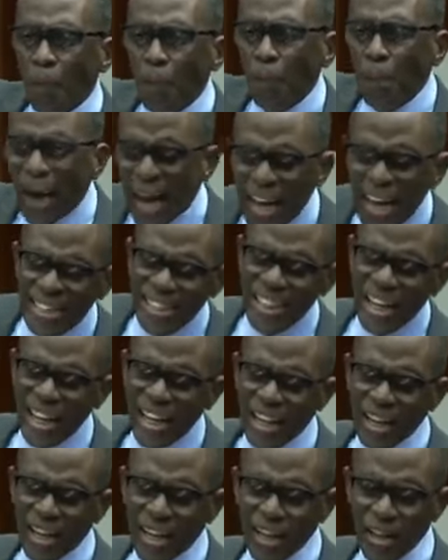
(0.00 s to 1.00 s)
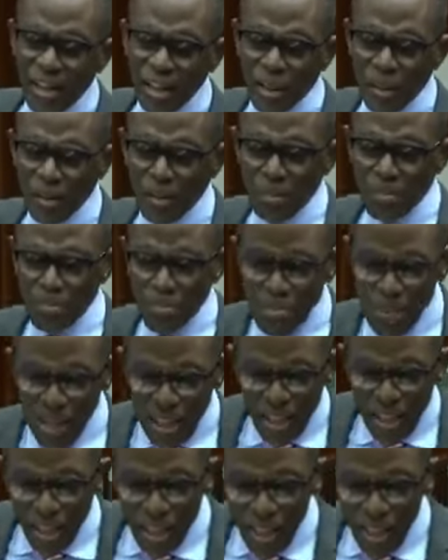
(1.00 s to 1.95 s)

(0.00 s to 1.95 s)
Bagatelle. Big